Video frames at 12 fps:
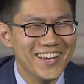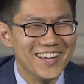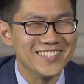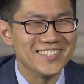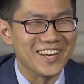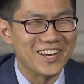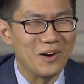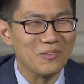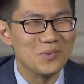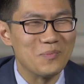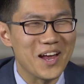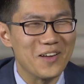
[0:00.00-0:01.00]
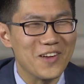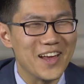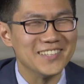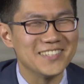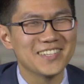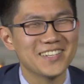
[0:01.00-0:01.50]
He's like, come to my
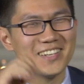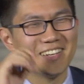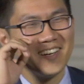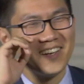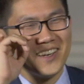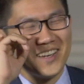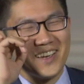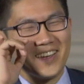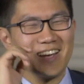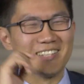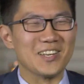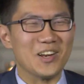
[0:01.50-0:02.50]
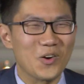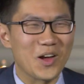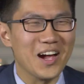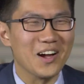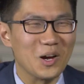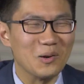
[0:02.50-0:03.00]
event. And I said,
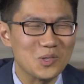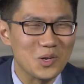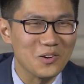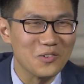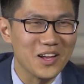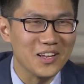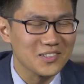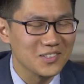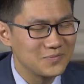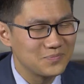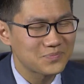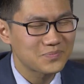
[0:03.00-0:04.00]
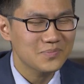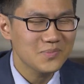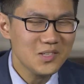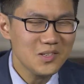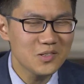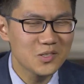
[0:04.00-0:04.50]
okay, I'll come to your event.
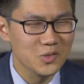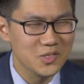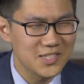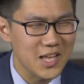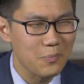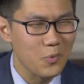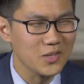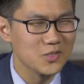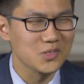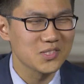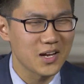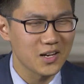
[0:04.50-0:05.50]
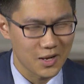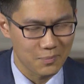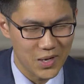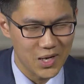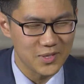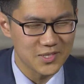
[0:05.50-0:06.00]
So step one, so it's kind of
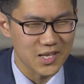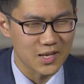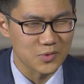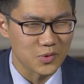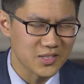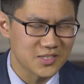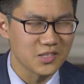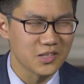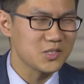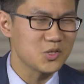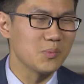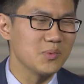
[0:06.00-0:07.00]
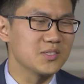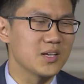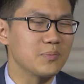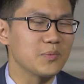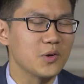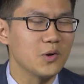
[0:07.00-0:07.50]
like baby steps, right? Still extremely
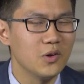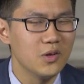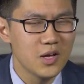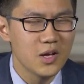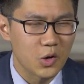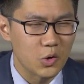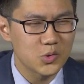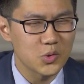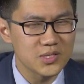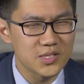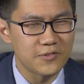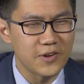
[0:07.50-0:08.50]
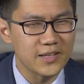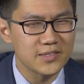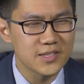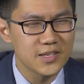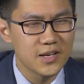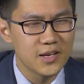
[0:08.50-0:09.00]
skeptical. Go to his
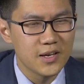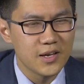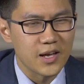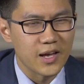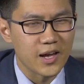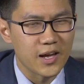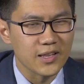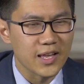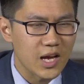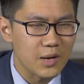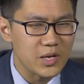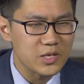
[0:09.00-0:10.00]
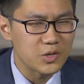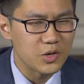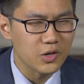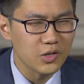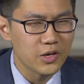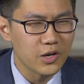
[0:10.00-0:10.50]
event. And like I mentioned
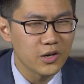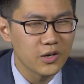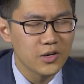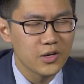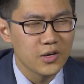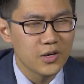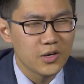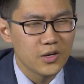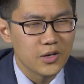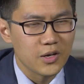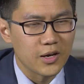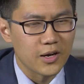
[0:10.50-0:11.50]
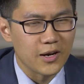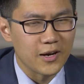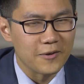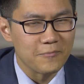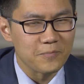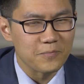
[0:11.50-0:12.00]
earlier,
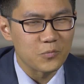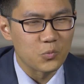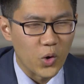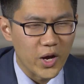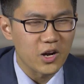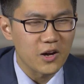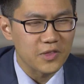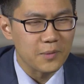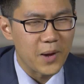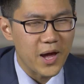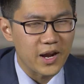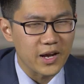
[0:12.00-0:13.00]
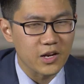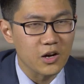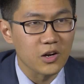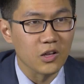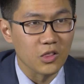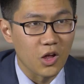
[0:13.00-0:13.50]
right off the bat, I
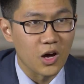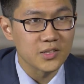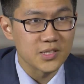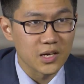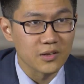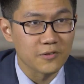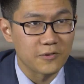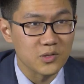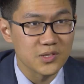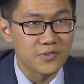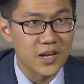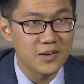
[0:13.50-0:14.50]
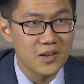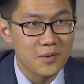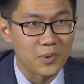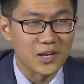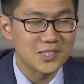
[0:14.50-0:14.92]
got a lot out of the first event. But I'll